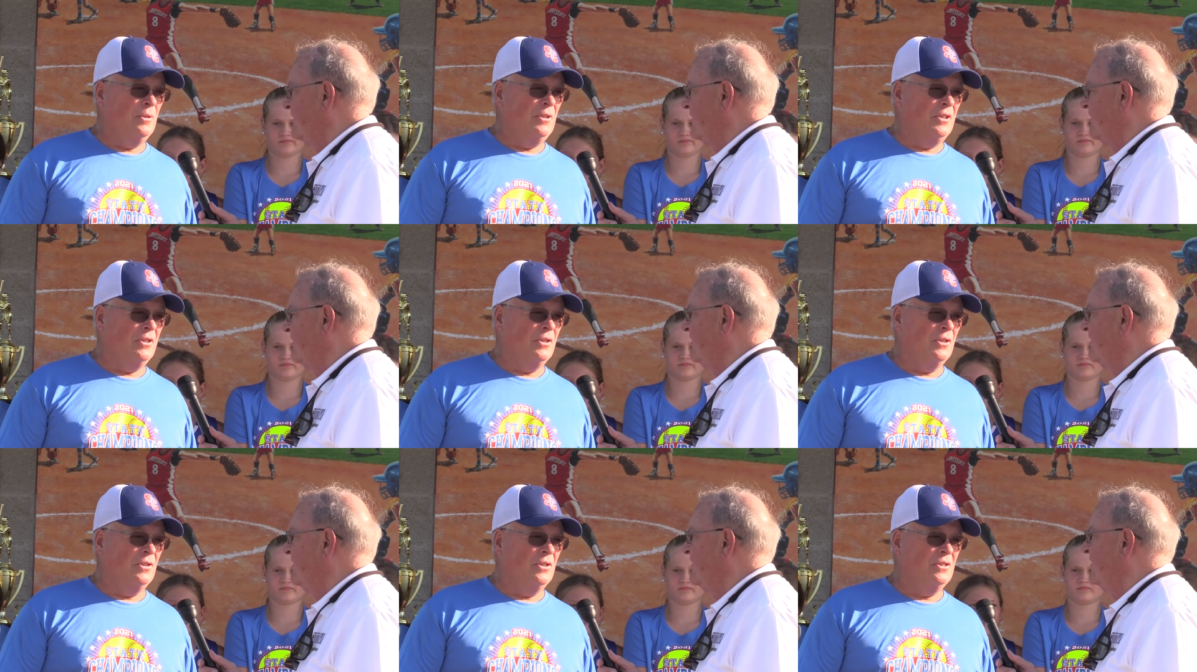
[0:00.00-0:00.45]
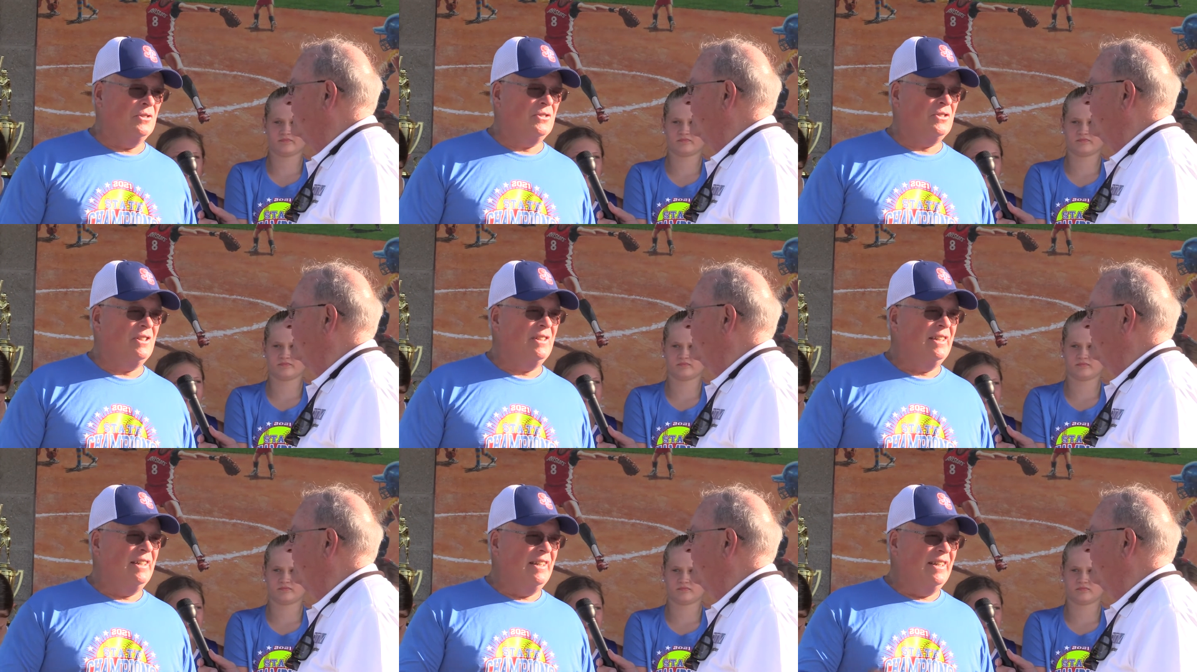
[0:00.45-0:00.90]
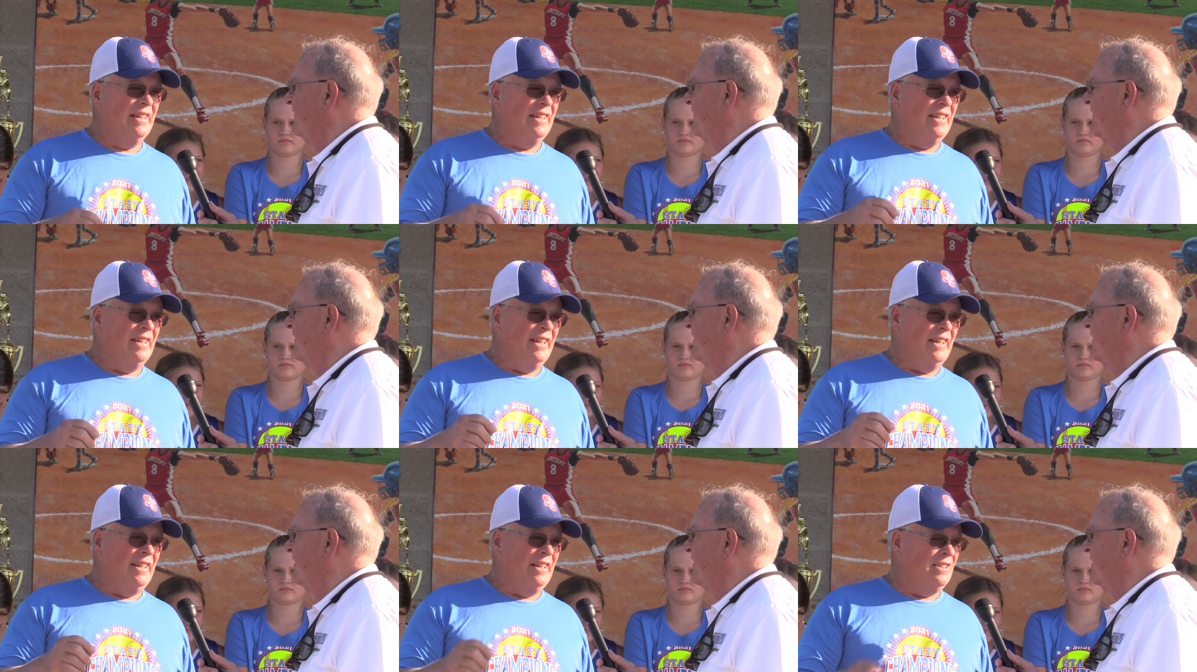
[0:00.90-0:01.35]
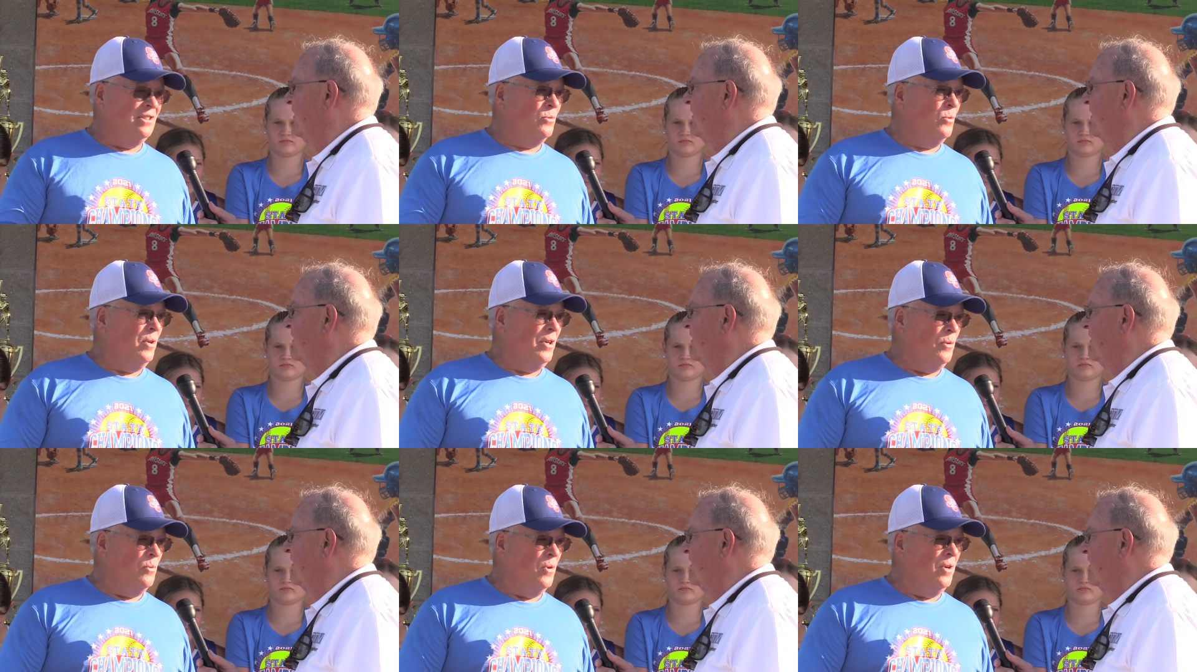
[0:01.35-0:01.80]
Speaker 1: with the girls, and then
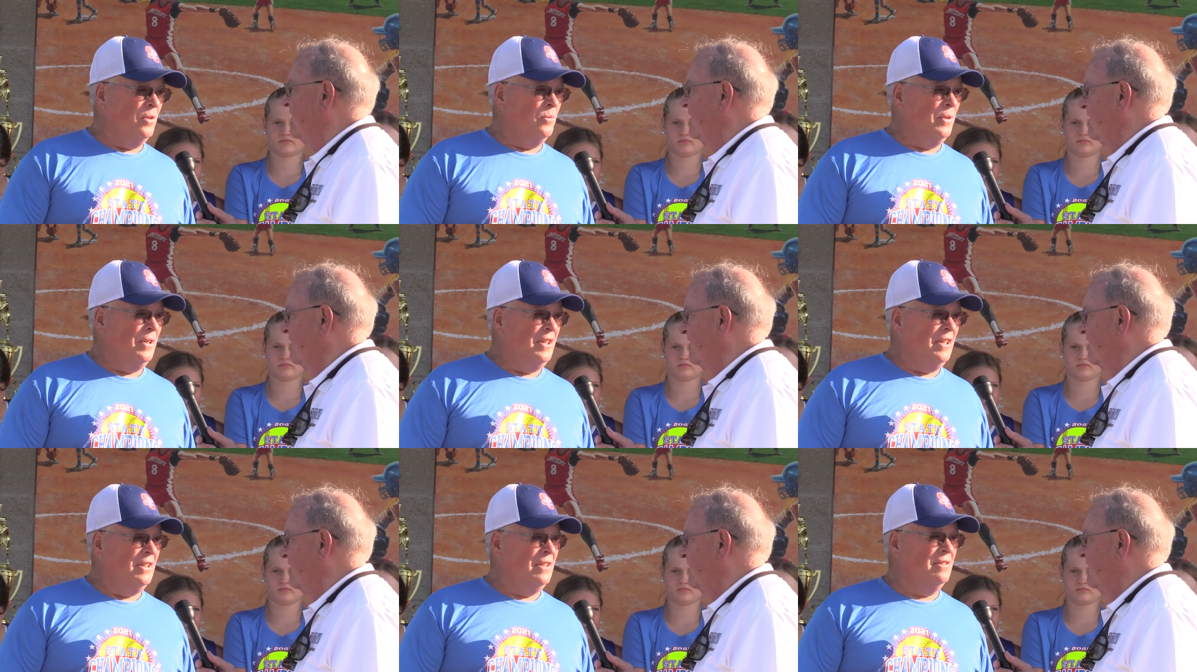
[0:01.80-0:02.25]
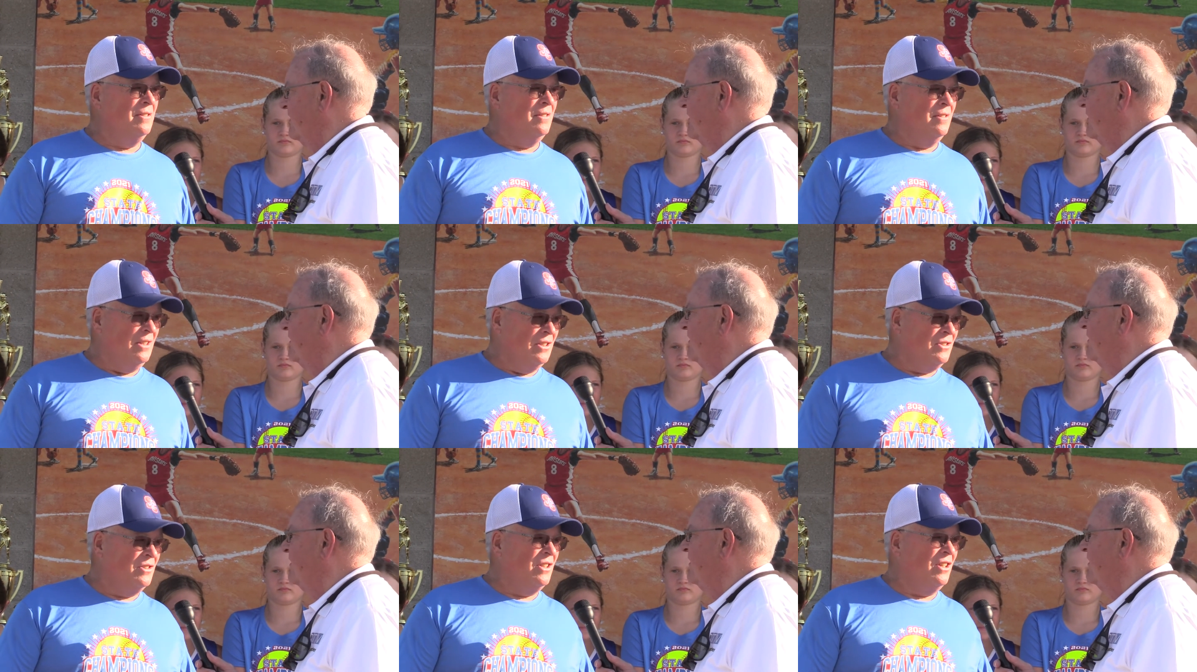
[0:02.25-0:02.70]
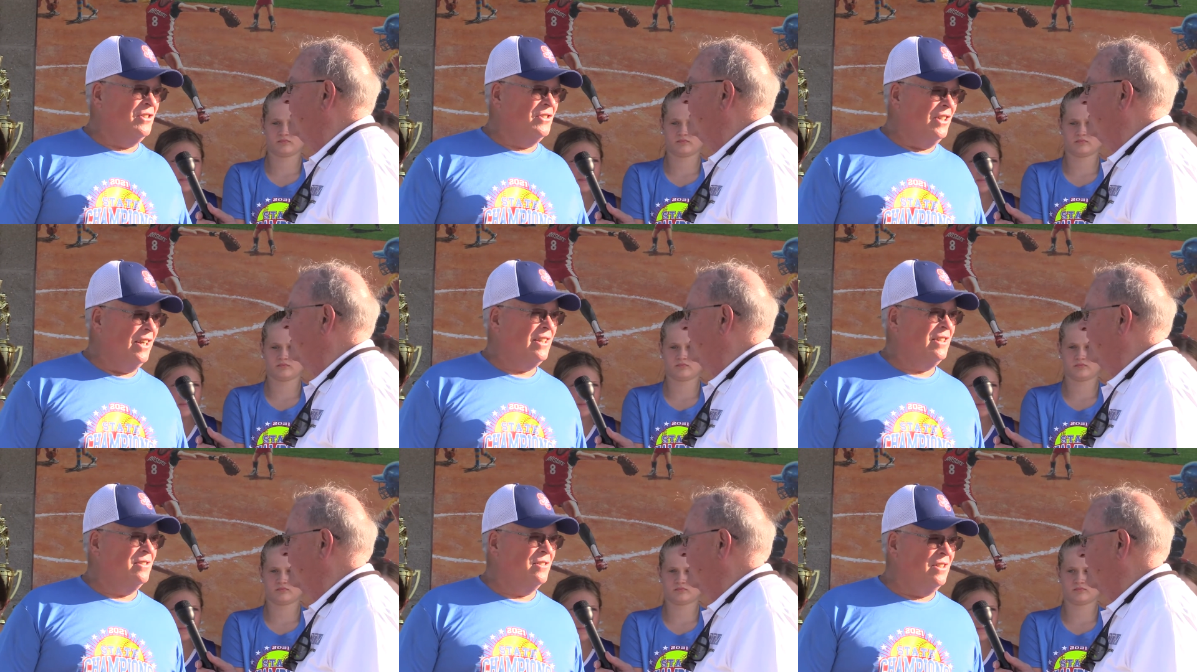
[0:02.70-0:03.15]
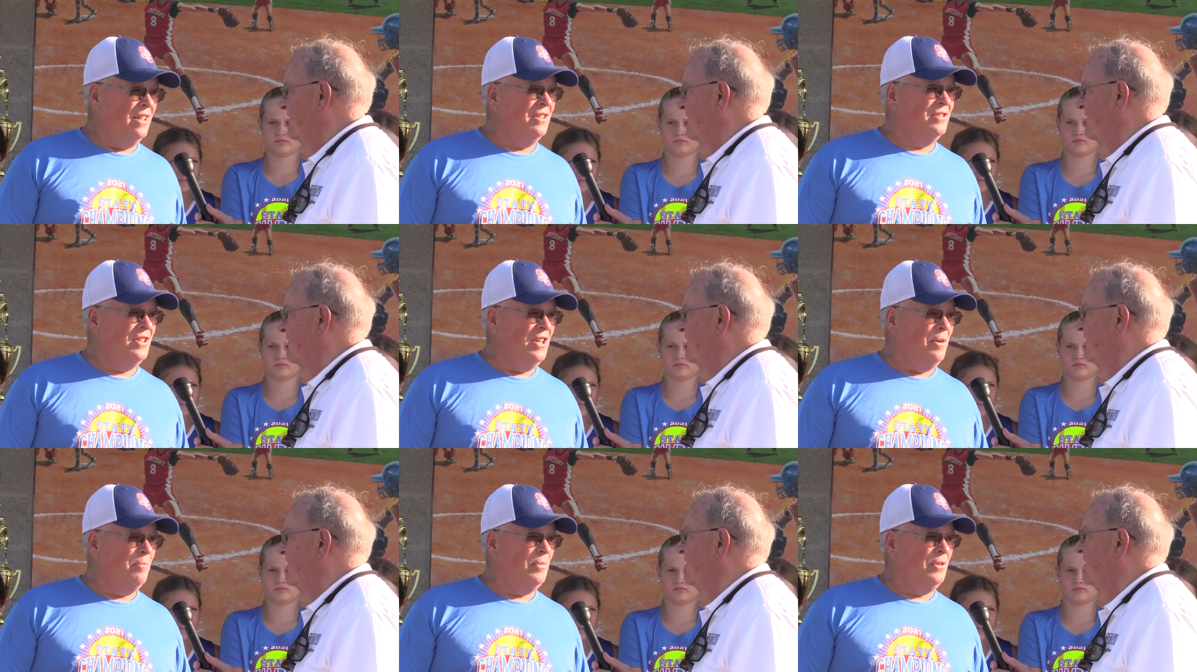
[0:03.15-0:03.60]
21 we did. This is our second
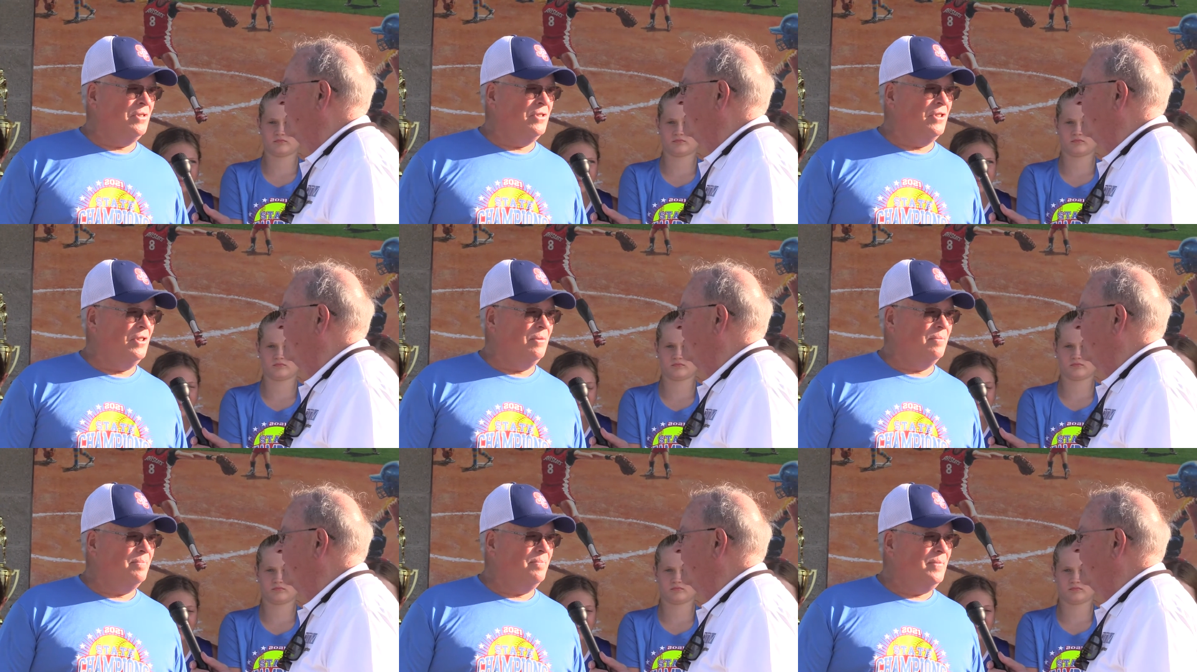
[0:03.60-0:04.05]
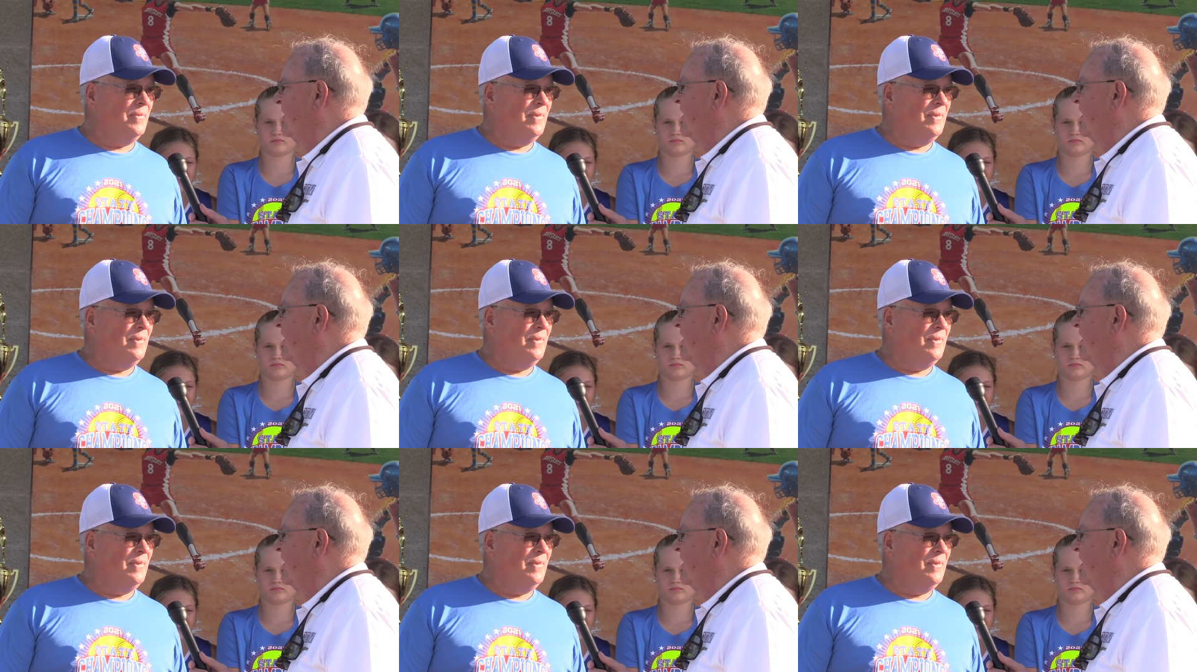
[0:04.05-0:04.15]
state championship.